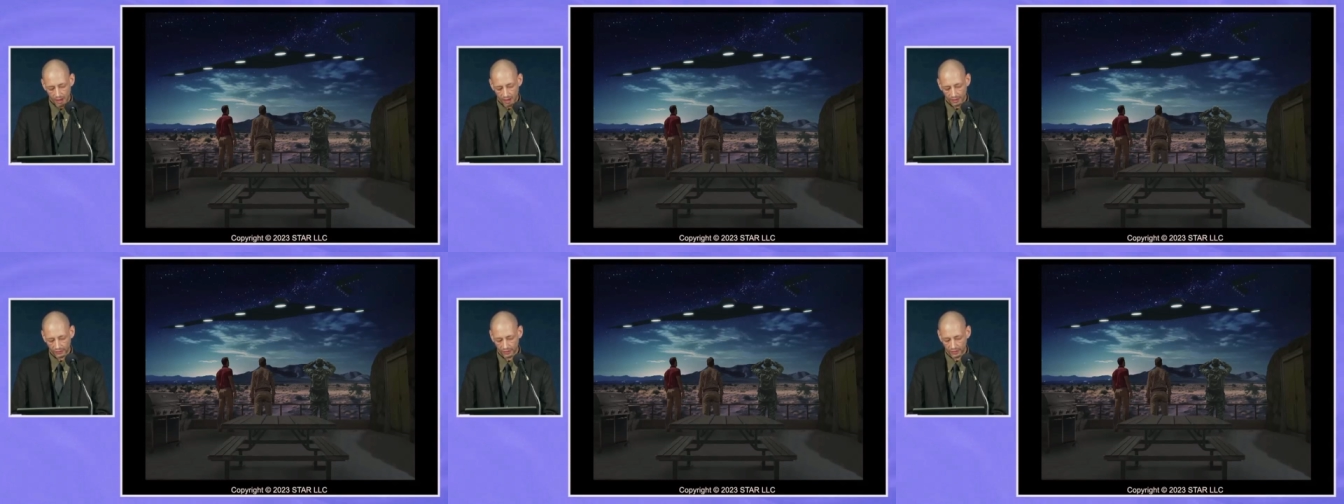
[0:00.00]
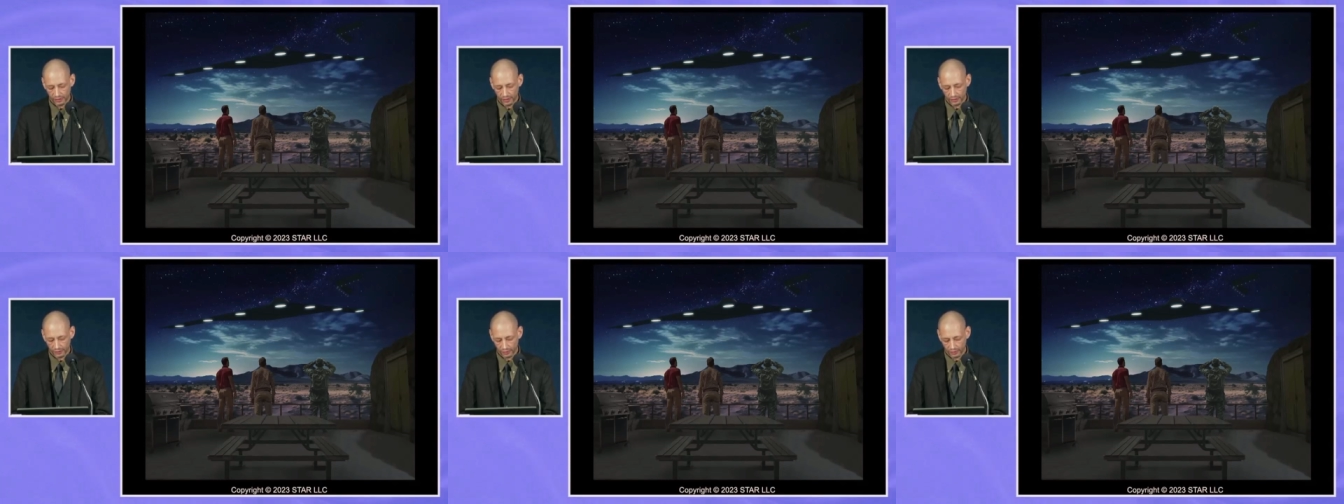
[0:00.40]
I took
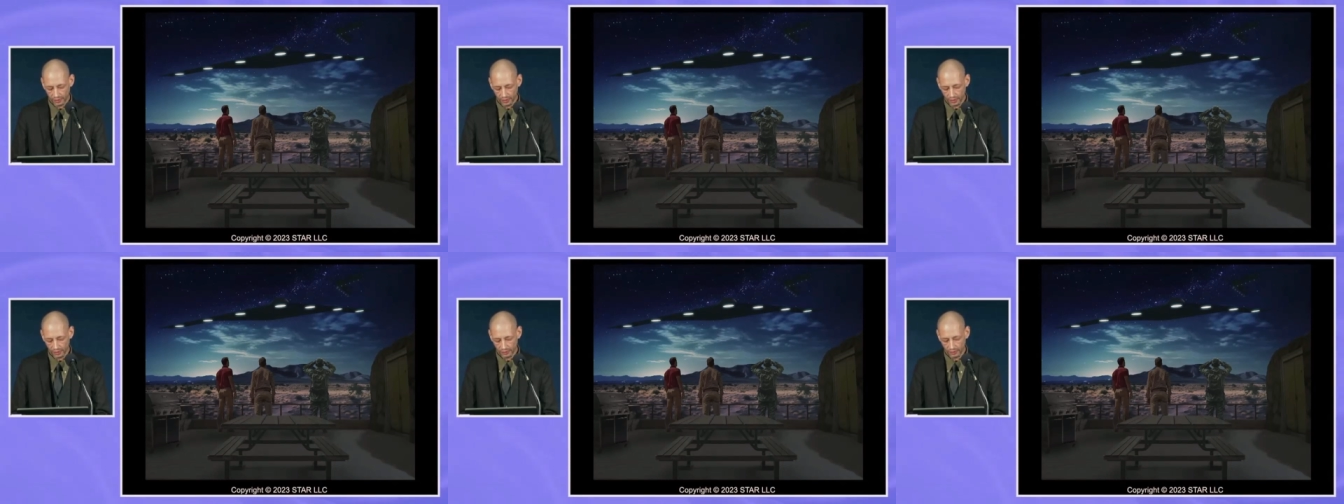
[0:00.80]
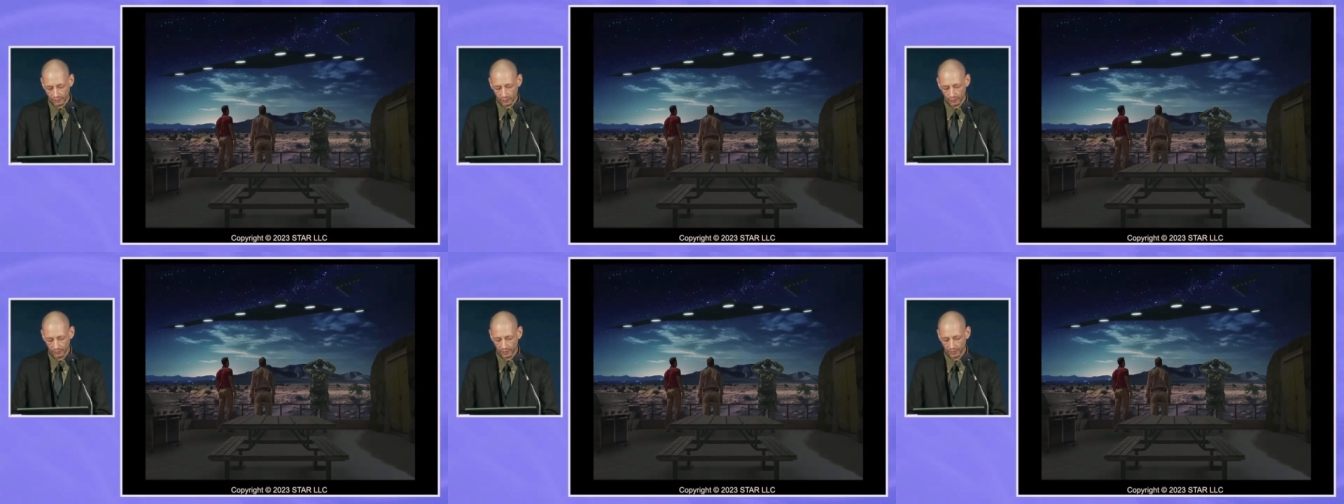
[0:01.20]
another uh,
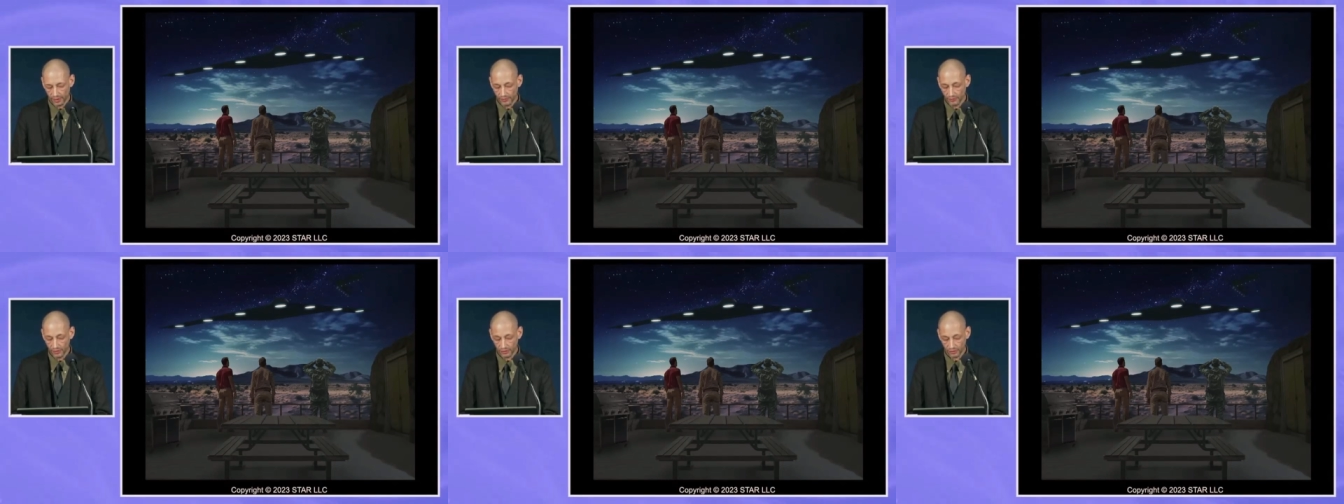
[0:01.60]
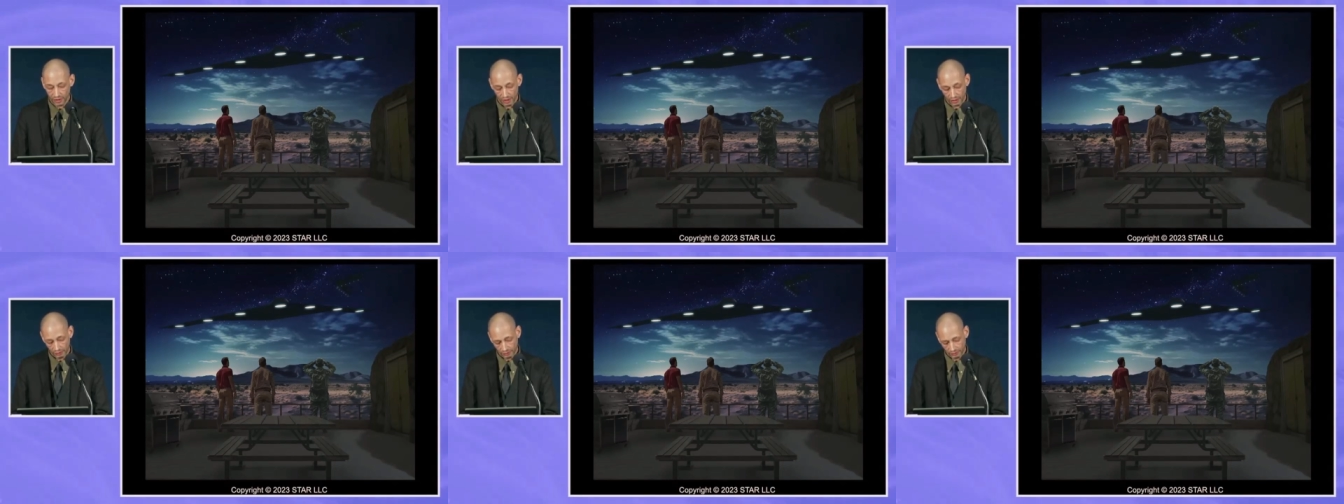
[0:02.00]
look with my night vision
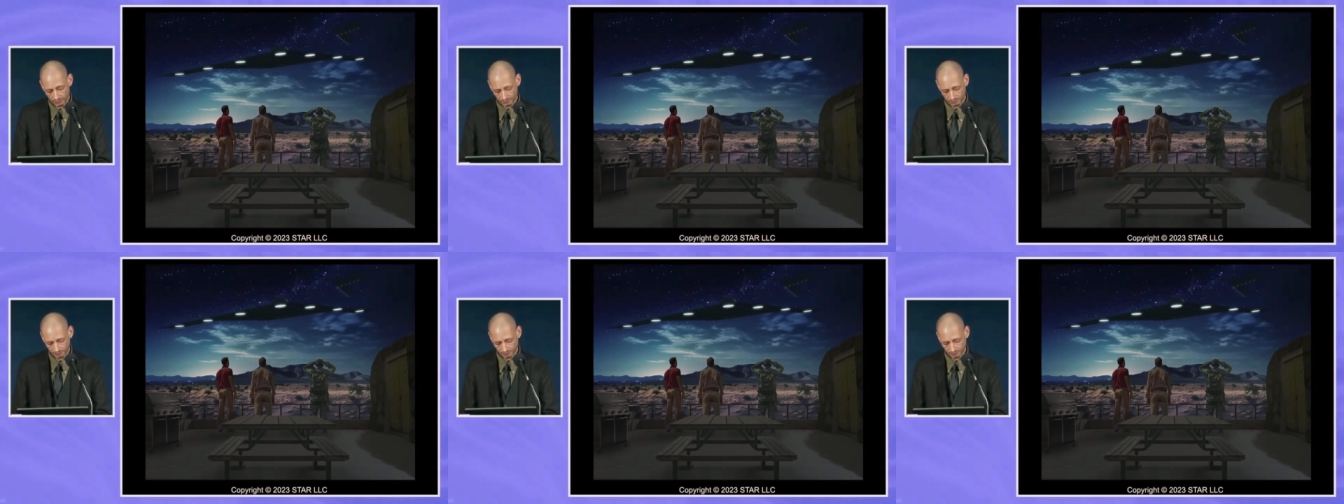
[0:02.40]
goggles.